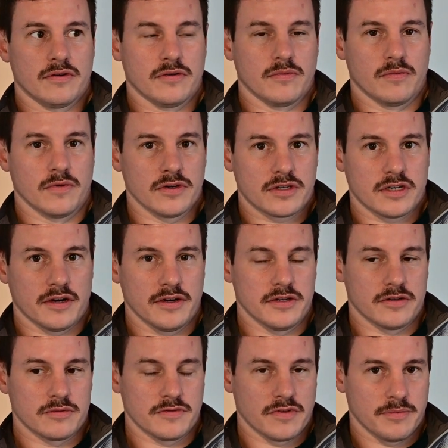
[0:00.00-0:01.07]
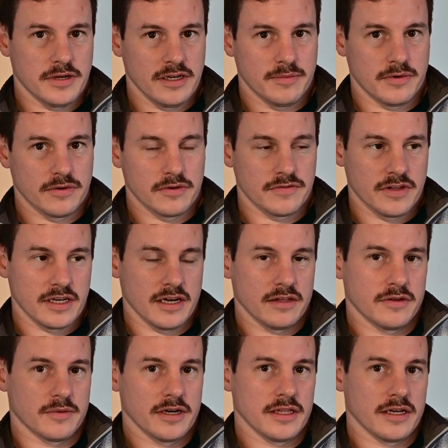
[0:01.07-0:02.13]
what's going on with the people. If they get in
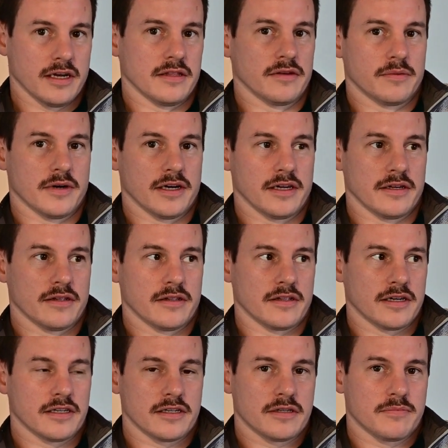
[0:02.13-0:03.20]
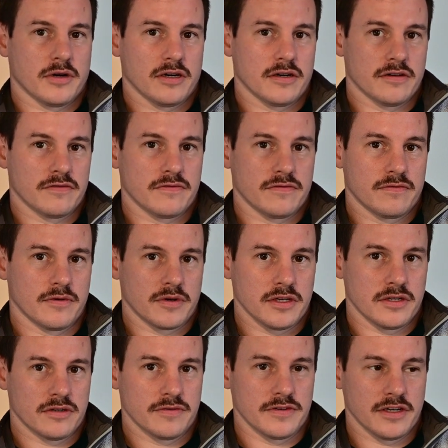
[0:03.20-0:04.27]
the way, they get in the way. That's part of walking
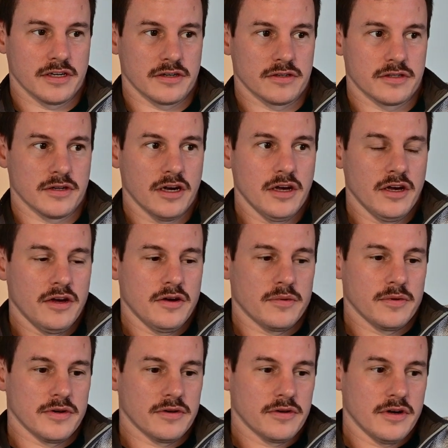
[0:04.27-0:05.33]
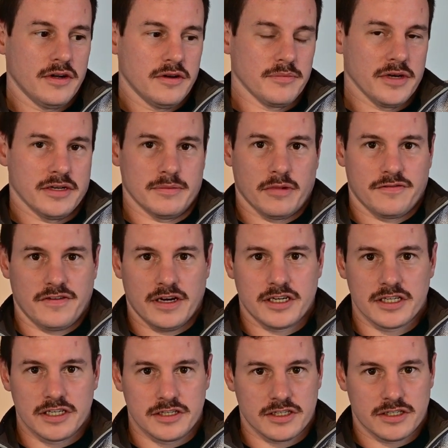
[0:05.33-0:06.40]
tour videos. We're not being a
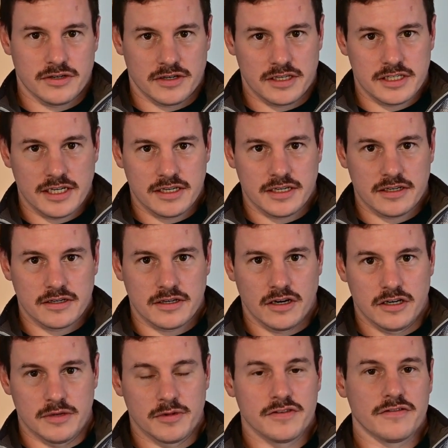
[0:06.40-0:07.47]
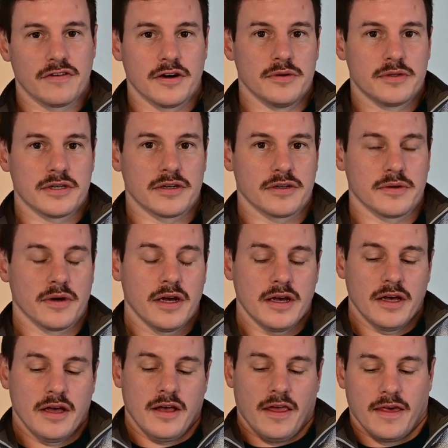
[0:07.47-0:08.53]
perfectionist trying to take an urban photo.
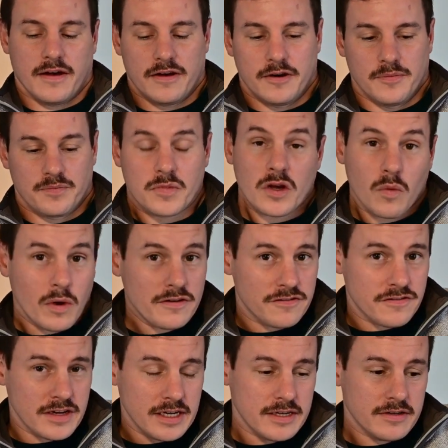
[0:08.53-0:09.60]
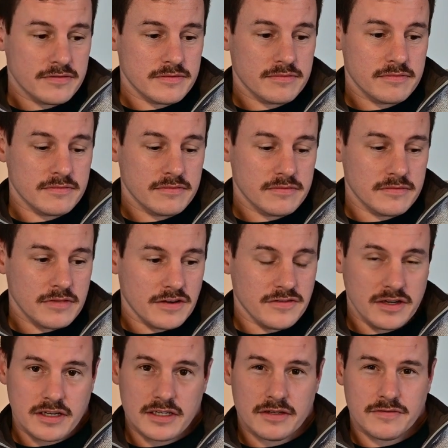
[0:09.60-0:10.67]
One thing I
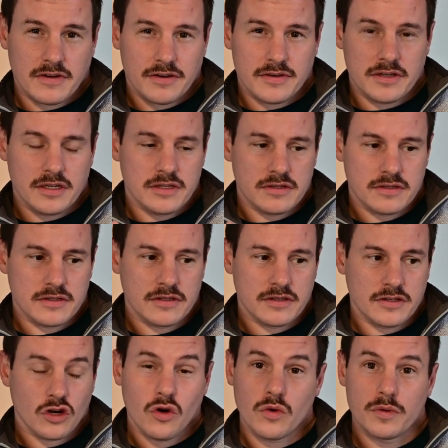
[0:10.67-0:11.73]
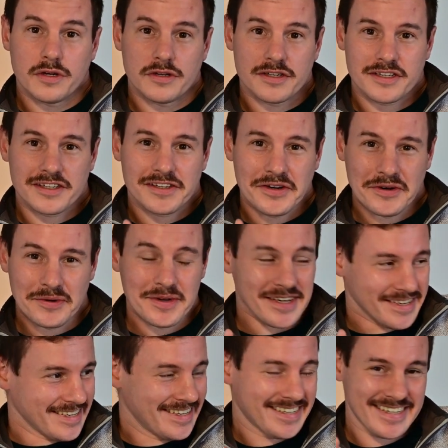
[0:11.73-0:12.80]
think is a very corners.
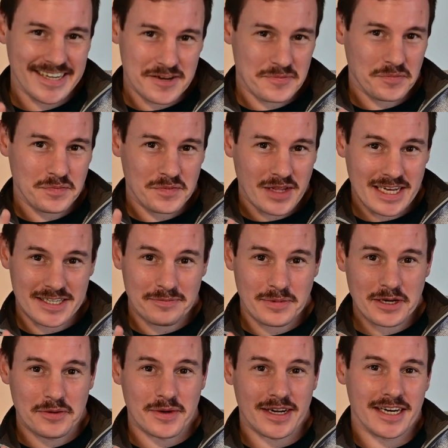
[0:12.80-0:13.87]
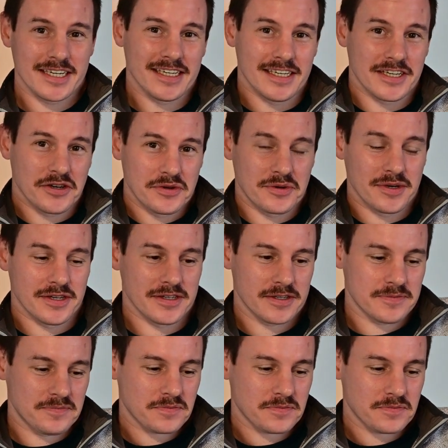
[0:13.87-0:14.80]
That's a big one actually. Corners.